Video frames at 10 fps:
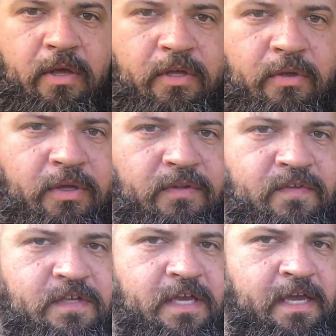You can
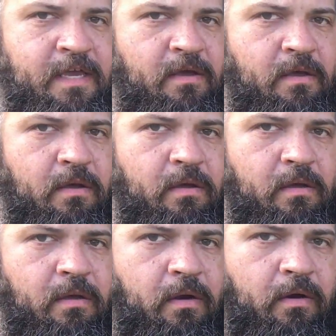see
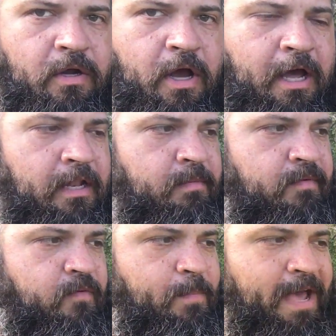our column
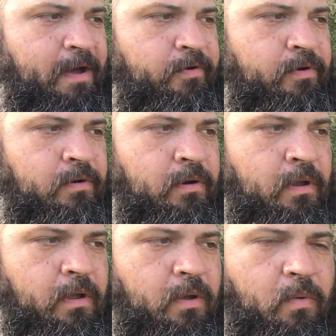of the powder,
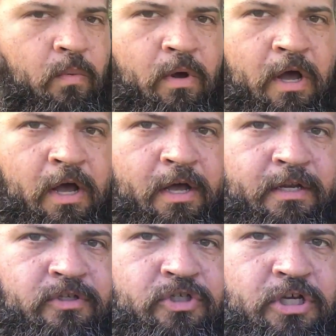wad,
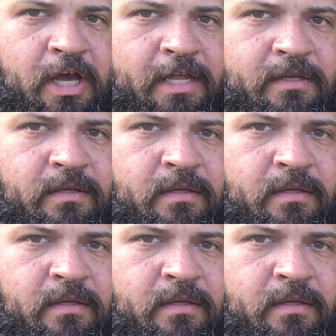and shot.